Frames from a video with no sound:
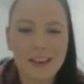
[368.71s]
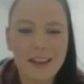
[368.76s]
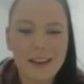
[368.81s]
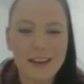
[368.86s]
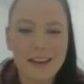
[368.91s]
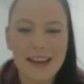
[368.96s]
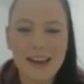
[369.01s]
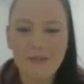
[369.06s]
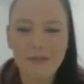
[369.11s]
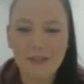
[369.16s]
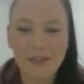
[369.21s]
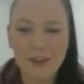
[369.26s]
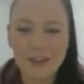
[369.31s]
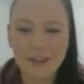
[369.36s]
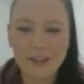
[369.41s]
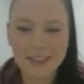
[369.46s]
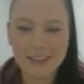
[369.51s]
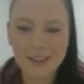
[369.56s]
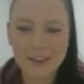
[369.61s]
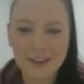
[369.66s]
Now, for those
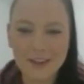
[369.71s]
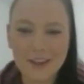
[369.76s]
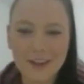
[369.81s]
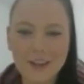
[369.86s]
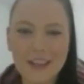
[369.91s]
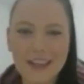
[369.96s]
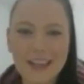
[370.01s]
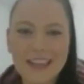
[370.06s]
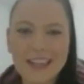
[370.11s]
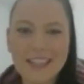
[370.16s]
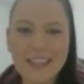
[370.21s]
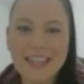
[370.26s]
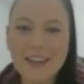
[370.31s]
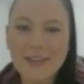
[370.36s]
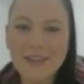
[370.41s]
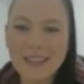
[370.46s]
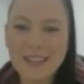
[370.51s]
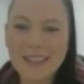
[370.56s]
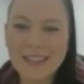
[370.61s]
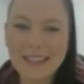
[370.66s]
of you who know,
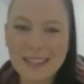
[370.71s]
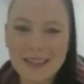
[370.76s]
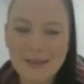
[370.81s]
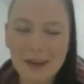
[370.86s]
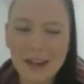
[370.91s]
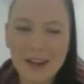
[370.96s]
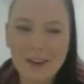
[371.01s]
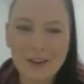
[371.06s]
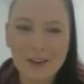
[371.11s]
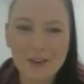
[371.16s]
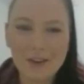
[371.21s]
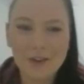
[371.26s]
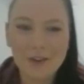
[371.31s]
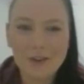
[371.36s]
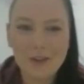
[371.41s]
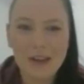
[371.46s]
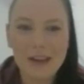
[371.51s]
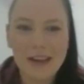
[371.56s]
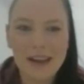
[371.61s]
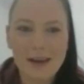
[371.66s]
Chelsea is someone who
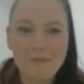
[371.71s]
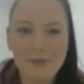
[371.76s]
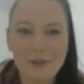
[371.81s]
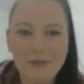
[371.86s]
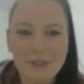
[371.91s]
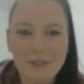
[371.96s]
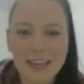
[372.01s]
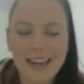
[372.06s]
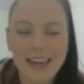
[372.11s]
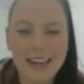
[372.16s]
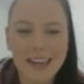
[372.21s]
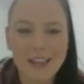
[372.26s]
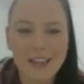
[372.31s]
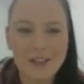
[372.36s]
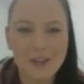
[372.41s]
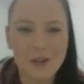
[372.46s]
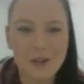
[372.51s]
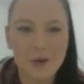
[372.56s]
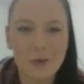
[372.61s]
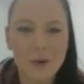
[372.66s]
you've taken under
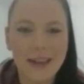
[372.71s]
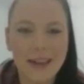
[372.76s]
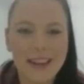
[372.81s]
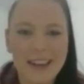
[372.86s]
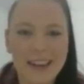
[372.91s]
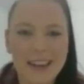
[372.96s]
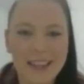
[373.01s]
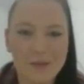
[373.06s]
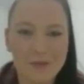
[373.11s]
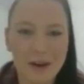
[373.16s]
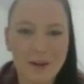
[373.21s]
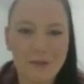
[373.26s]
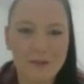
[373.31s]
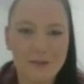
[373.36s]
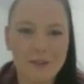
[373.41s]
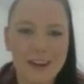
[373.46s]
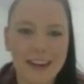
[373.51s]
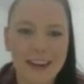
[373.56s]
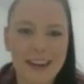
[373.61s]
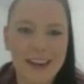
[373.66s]
your wing as a
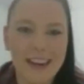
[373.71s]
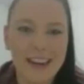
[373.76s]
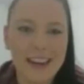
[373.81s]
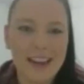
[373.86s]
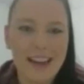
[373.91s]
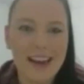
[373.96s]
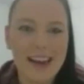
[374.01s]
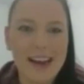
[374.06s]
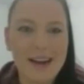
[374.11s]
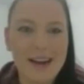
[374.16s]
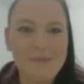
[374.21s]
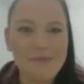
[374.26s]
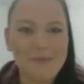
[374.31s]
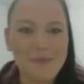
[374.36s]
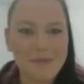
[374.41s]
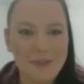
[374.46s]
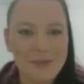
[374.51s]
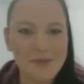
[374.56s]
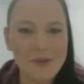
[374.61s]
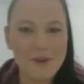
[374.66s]
referee
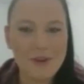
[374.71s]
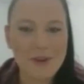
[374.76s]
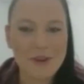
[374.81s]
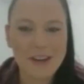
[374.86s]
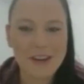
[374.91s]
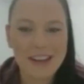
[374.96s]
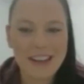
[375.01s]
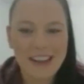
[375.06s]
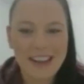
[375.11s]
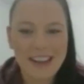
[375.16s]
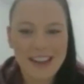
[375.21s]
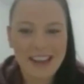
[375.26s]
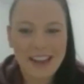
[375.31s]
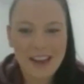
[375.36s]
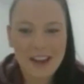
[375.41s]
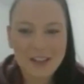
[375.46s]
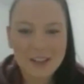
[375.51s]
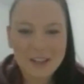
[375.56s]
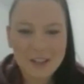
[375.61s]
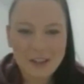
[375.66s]
from your
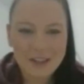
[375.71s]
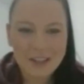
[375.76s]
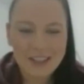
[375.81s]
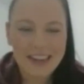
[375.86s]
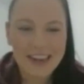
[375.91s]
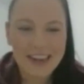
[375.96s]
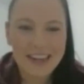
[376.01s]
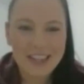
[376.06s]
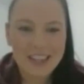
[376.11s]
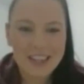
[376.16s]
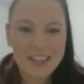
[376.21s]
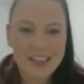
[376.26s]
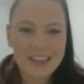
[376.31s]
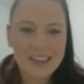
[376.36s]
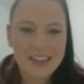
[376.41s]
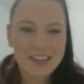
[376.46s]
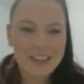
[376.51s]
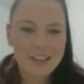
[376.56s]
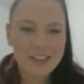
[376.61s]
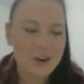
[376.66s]
association.
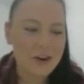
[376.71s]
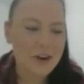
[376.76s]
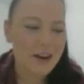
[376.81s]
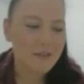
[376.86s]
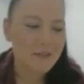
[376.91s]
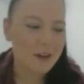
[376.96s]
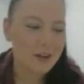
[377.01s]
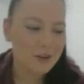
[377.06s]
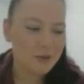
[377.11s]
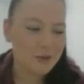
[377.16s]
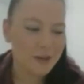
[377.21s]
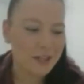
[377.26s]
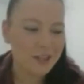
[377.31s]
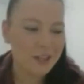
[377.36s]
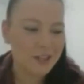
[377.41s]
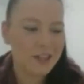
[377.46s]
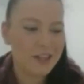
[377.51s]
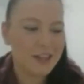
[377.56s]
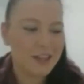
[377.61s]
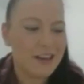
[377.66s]
So I've got a
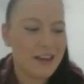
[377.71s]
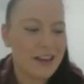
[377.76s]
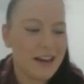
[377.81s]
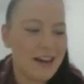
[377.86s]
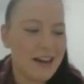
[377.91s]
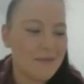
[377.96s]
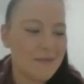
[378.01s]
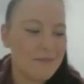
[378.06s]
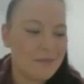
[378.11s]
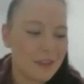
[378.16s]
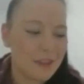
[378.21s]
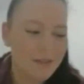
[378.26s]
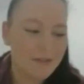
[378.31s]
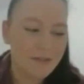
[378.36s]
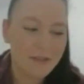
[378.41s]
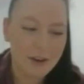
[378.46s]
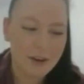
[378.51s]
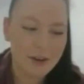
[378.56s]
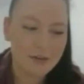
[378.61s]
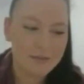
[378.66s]
question
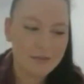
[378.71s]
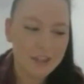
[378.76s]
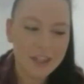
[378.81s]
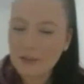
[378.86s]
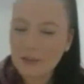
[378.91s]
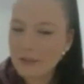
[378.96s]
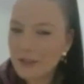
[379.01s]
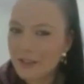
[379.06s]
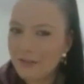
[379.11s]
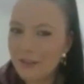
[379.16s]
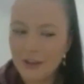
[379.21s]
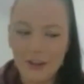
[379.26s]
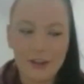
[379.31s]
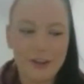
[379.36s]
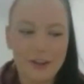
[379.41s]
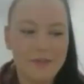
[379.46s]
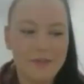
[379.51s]
from Chelsea for you.